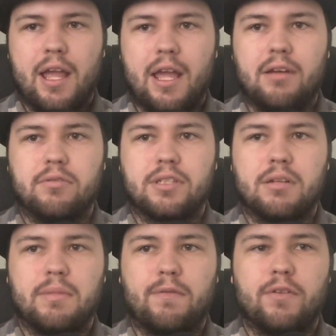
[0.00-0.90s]
and it was going
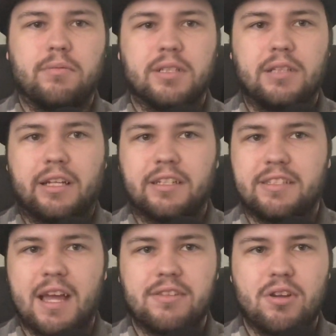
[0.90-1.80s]
to be filmed in like a
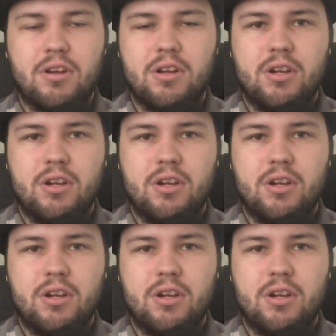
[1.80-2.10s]
desert,